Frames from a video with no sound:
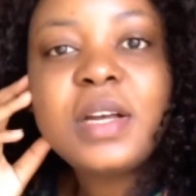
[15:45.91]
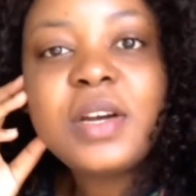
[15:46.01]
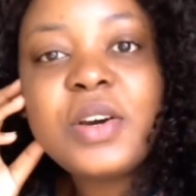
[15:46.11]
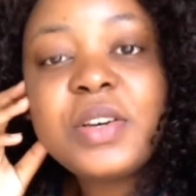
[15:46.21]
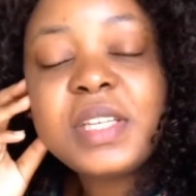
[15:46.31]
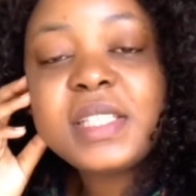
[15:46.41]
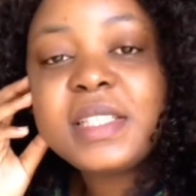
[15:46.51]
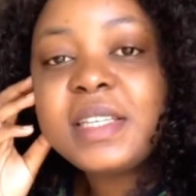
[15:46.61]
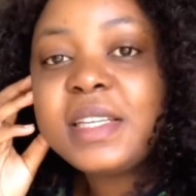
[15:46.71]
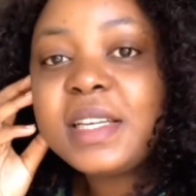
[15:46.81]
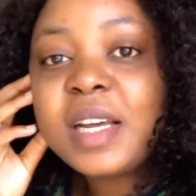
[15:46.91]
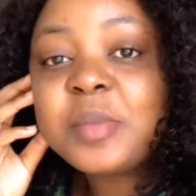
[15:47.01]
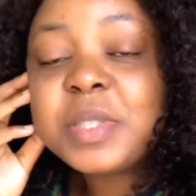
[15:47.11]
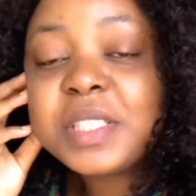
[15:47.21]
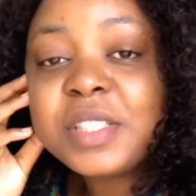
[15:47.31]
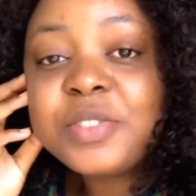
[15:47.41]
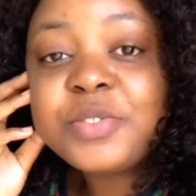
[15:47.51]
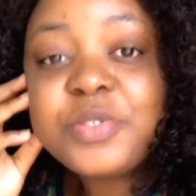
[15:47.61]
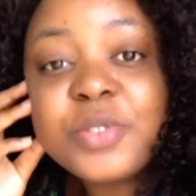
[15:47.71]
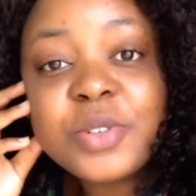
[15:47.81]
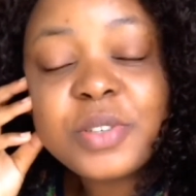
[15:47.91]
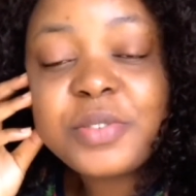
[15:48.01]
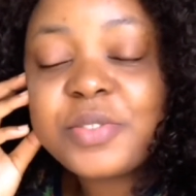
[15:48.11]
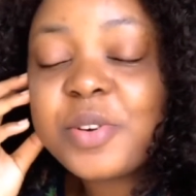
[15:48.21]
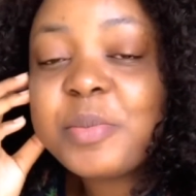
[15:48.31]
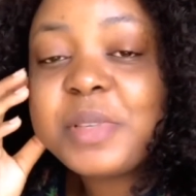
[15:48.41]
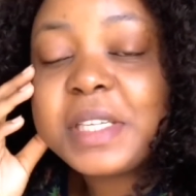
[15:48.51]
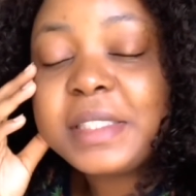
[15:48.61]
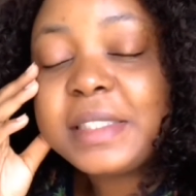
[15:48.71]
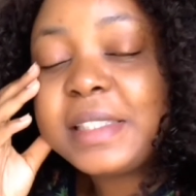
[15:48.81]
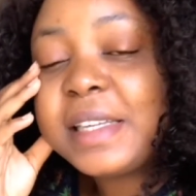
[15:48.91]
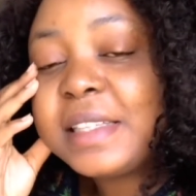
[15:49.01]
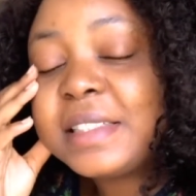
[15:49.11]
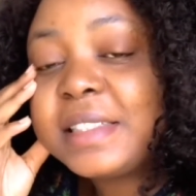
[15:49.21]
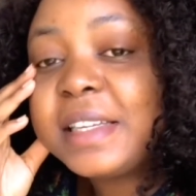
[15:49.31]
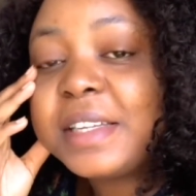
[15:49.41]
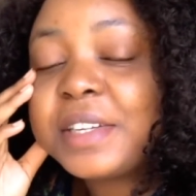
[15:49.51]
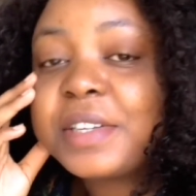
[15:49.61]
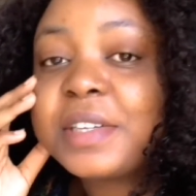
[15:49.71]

Honestly, I'm still full from yesterday's dinner.